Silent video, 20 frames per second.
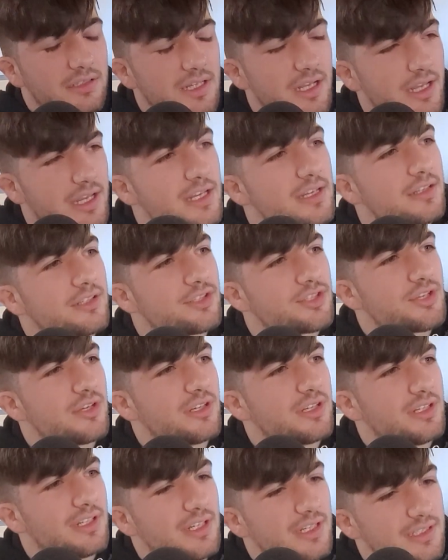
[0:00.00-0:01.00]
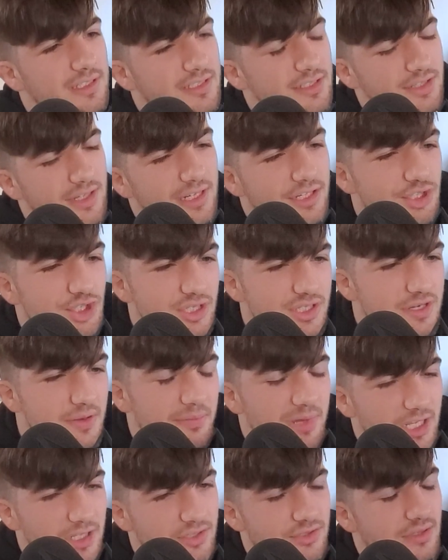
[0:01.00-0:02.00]
It just
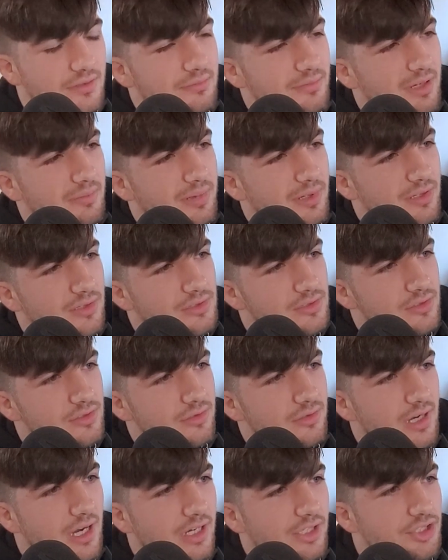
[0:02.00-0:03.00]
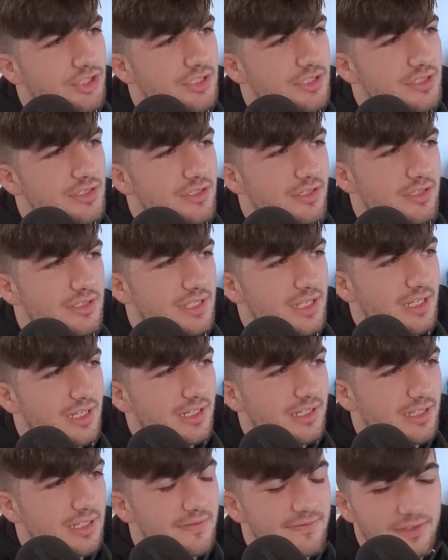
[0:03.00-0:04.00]
depends on my partner's reaction. So it's like,
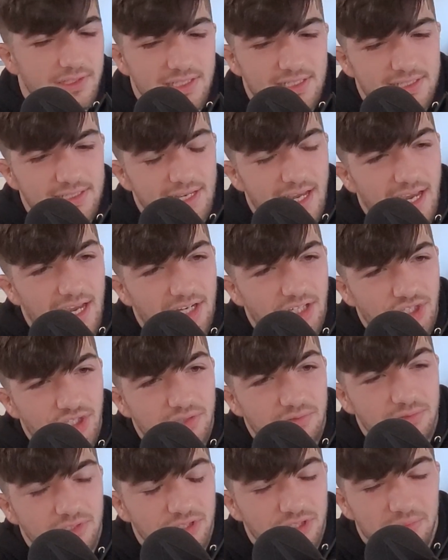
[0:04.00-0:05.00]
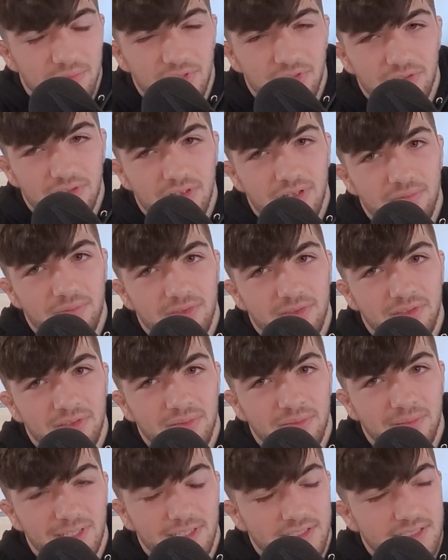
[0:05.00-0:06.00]
if it's Ashton, which I'm gonna throw him under the
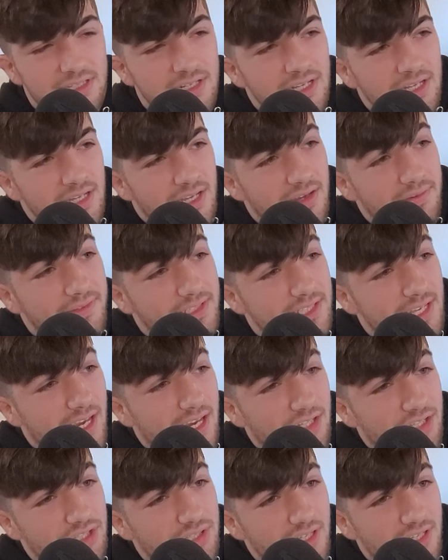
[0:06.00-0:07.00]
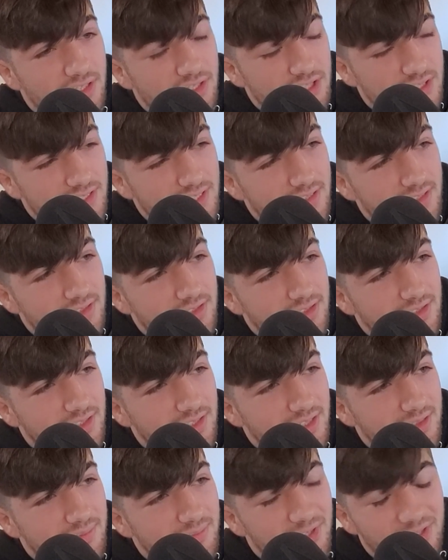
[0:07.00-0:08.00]
bus. If it's Ashton, I just heel hook
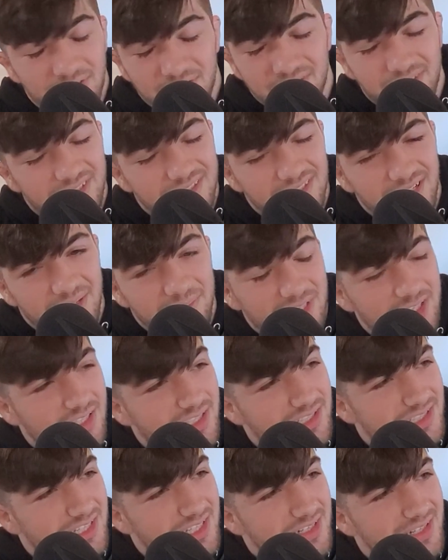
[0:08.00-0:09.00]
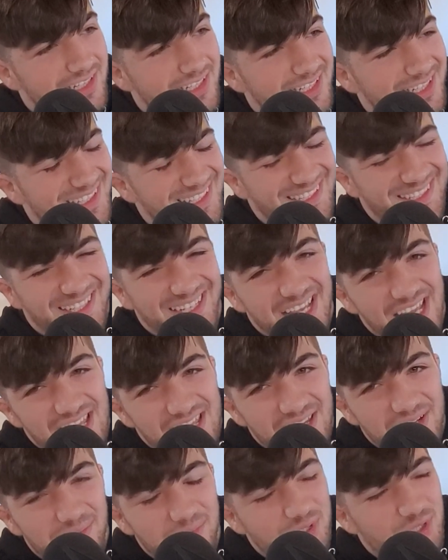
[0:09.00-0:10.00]
him all the time, because
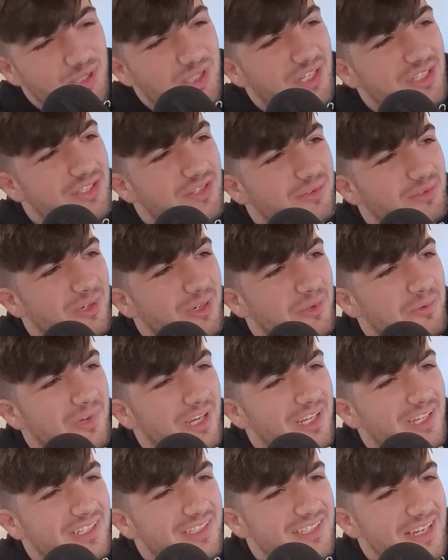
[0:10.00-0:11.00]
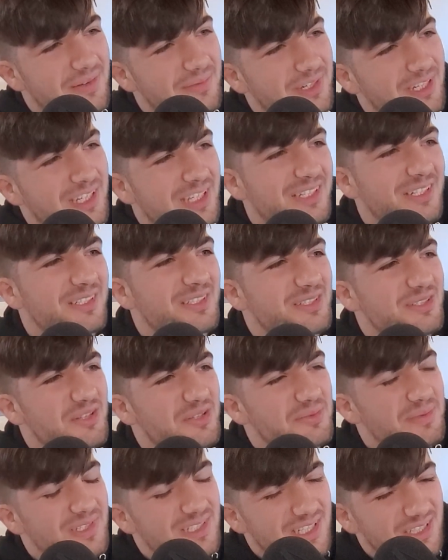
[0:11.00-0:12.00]
he always tries to run away anytime I get into
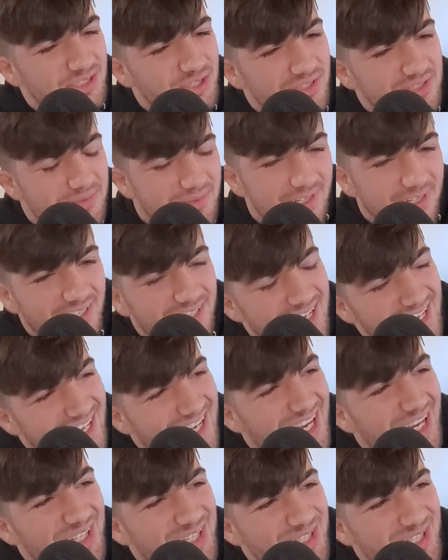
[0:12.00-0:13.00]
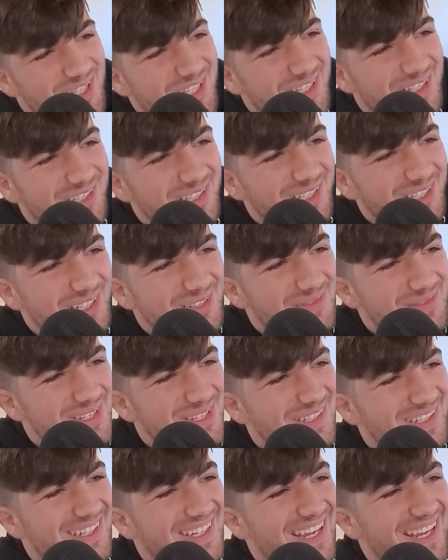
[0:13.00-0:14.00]
those positions. I just heel hook him.
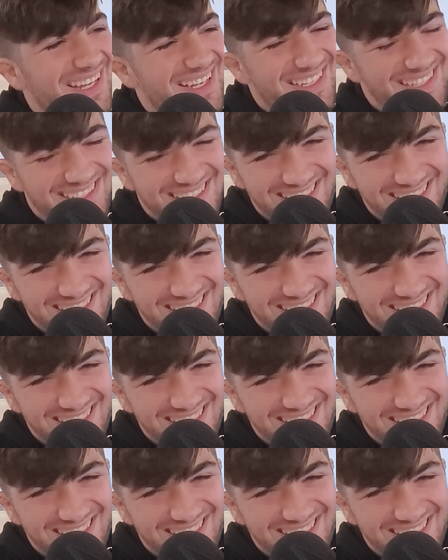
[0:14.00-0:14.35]
So, yeah.